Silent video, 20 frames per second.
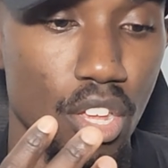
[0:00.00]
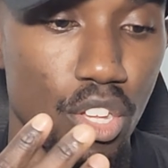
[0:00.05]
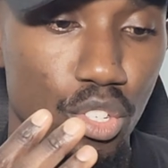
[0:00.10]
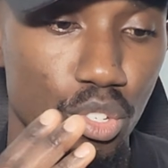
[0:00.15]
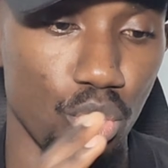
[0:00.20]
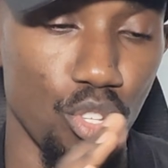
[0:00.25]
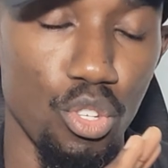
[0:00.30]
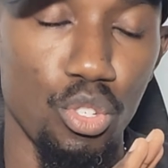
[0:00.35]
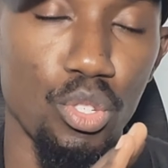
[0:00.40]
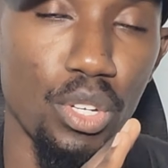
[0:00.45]

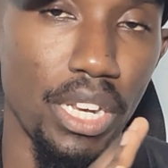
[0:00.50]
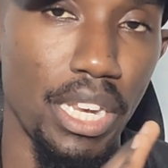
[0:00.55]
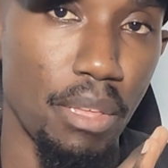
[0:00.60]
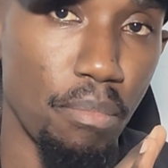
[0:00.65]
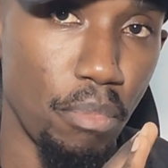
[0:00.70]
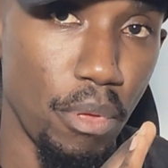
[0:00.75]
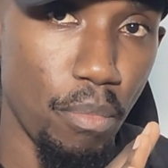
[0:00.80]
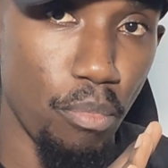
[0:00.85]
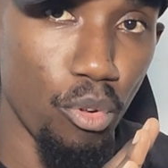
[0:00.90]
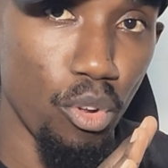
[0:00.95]
So
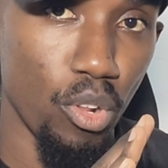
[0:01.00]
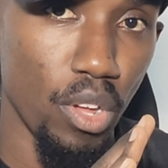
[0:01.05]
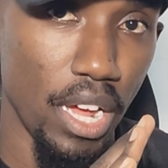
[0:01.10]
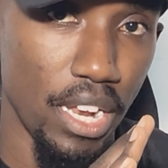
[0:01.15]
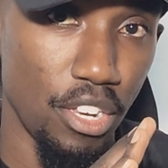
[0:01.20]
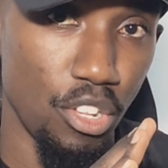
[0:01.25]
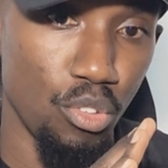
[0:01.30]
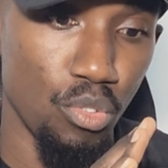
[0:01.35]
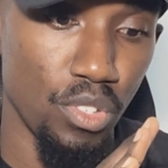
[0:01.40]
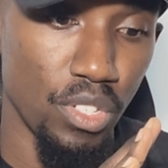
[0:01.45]
usually people
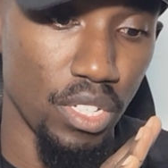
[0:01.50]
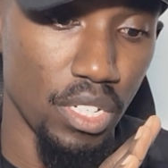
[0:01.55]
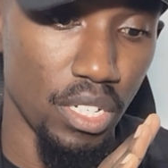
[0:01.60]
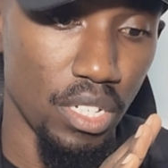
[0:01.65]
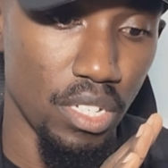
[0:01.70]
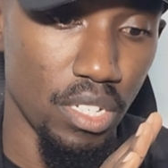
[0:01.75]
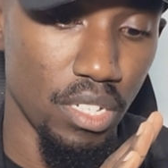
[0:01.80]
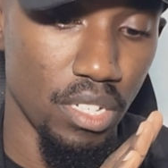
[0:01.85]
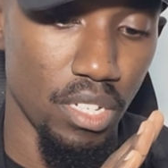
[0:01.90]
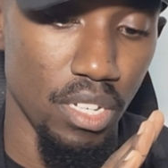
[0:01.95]
can use
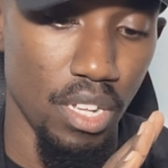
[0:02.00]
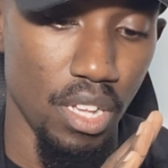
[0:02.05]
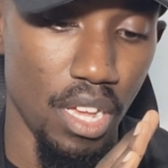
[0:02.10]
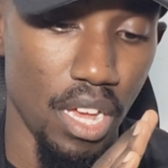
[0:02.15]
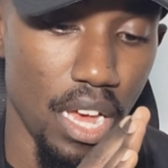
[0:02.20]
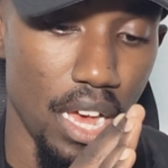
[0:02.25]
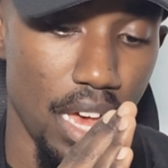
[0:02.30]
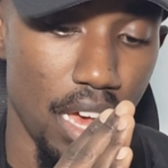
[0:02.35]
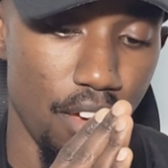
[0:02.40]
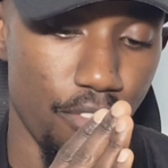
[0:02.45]
it
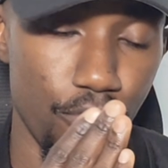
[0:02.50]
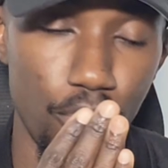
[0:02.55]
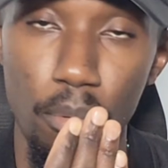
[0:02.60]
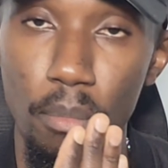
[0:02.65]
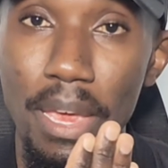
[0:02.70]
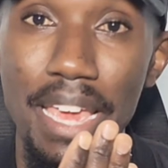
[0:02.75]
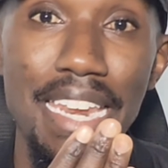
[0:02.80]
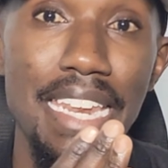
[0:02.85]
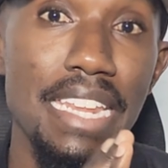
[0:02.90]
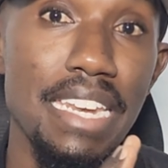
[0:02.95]

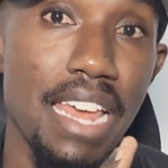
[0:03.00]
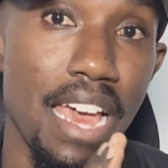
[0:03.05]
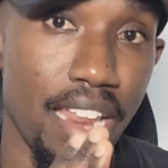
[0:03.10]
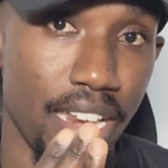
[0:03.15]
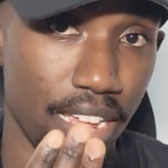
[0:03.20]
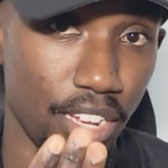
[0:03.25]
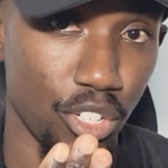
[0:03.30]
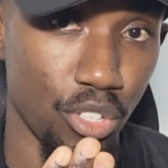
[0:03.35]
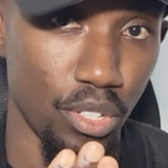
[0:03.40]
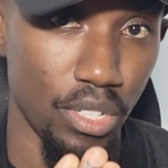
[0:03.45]
from any
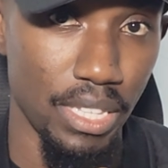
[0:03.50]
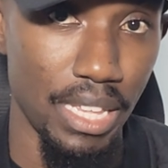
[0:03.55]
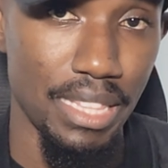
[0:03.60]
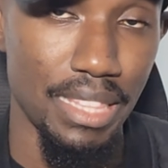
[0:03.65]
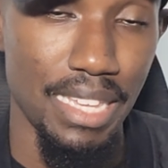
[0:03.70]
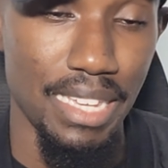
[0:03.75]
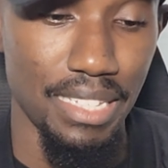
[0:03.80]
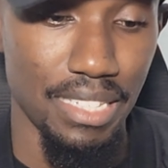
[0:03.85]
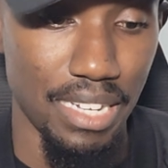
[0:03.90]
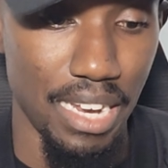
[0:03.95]
direction
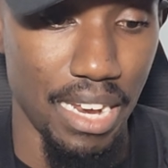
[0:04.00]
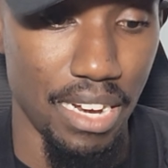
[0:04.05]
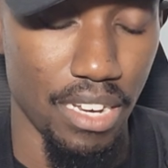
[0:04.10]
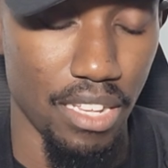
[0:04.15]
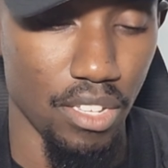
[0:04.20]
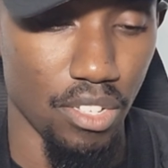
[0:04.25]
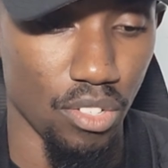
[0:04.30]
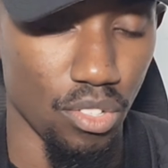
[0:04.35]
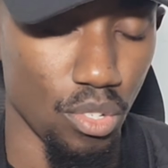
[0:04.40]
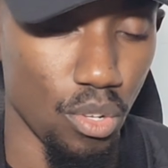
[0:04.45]
that they're
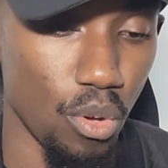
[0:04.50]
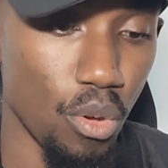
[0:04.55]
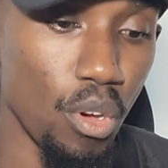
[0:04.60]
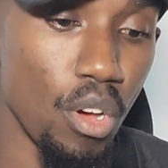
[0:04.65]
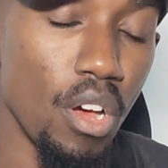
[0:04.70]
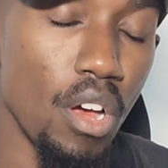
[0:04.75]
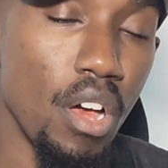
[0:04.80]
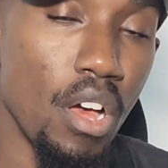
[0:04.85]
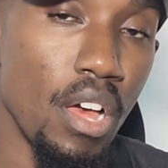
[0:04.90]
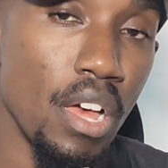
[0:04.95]
standing.
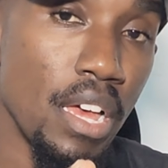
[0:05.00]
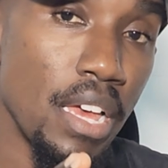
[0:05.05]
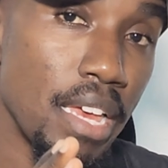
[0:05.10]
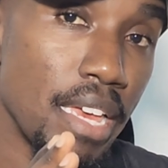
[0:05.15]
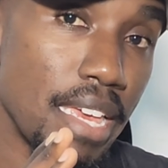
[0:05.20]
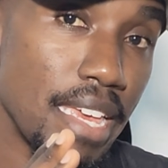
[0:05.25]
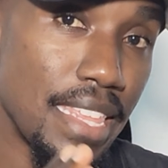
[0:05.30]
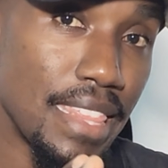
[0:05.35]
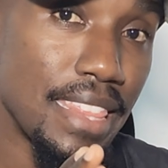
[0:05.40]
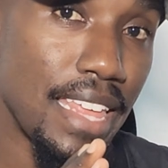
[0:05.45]
So
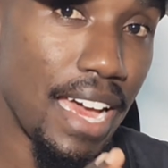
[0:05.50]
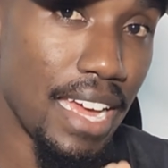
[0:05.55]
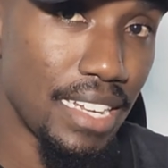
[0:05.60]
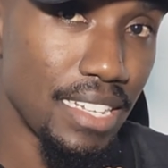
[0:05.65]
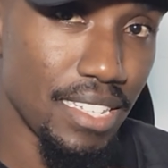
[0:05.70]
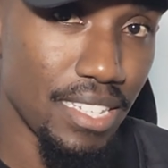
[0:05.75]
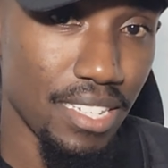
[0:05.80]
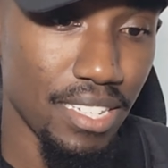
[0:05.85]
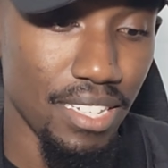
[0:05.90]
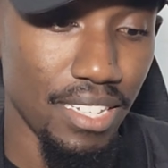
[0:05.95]
in
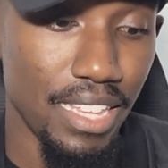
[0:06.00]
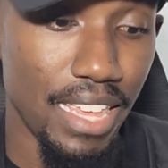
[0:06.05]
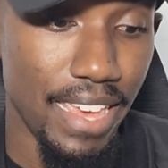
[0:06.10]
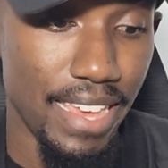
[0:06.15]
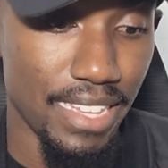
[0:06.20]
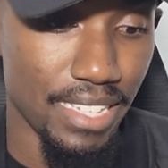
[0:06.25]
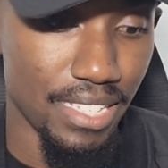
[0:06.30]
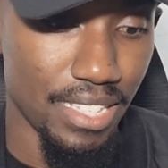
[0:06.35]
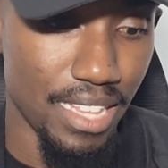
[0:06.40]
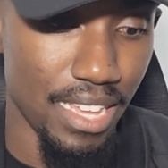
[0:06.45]
that
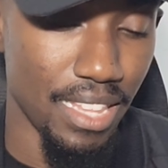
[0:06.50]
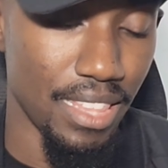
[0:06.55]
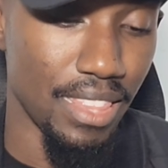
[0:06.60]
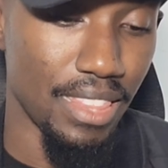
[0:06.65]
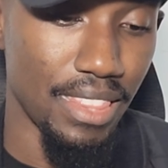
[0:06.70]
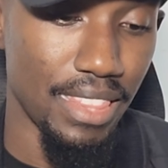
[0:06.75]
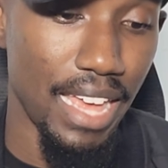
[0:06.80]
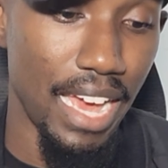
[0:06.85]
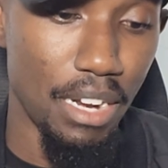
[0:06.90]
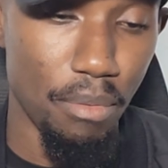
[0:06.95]
case,
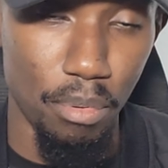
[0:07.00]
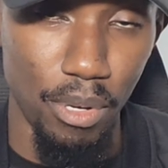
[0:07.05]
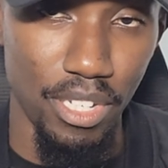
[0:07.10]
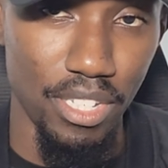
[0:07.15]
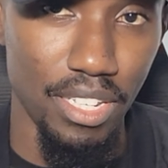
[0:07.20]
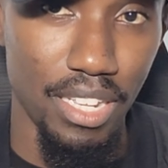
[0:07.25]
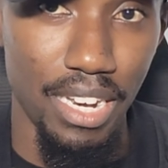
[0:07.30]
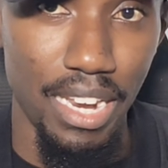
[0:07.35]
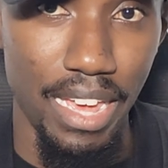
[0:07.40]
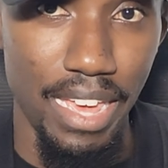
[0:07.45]
then that
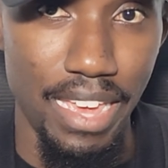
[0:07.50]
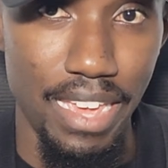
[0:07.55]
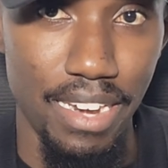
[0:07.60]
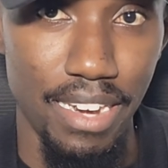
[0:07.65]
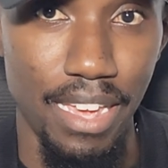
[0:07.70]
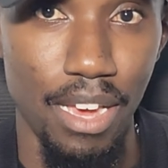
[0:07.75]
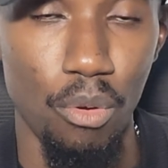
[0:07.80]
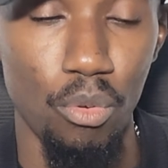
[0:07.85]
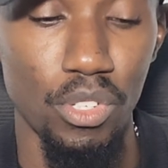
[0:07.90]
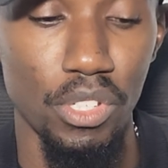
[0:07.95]
particular
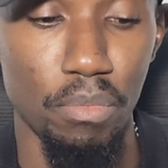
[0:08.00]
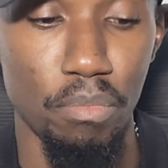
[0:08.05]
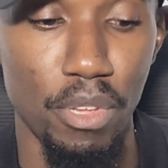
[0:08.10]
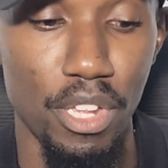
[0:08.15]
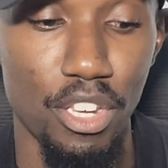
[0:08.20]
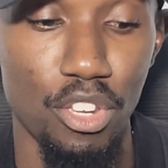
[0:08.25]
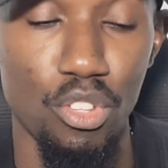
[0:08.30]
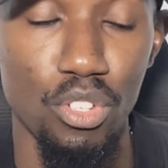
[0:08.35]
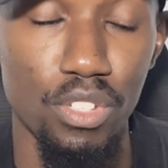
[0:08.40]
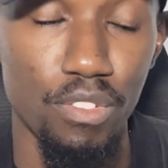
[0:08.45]
area was
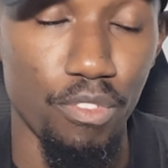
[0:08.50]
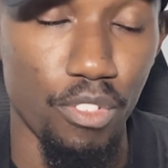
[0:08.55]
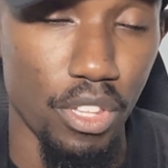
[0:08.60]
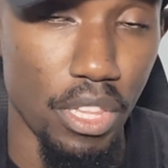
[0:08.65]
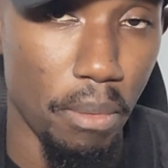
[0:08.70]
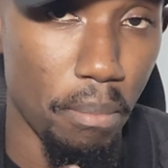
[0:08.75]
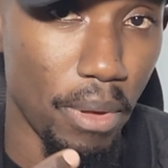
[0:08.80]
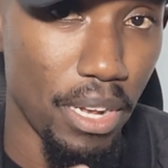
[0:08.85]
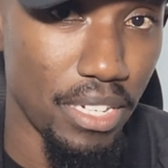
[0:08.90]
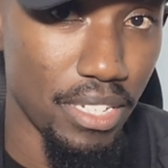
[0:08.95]
being used
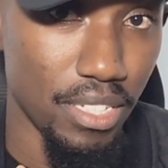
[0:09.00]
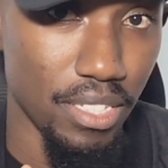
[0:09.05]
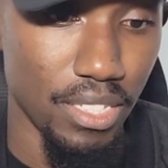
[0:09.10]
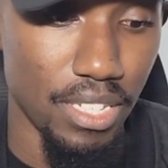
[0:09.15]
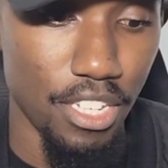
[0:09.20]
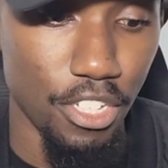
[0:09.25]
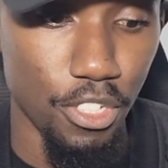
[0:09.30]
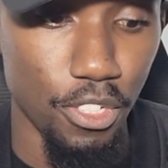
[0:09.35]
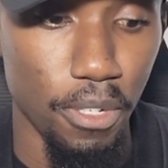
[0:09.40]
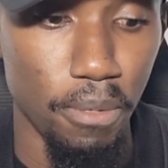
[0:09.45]
for the
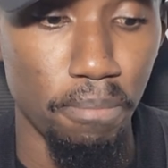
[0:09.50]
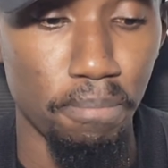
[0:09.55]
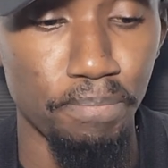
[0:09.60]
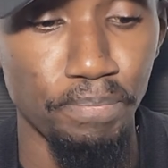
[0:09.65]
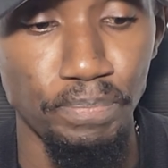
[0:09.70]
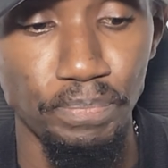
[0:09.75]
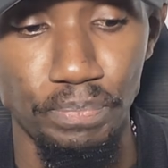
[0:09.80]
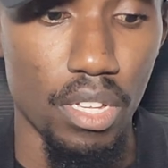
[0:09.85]
multi-station.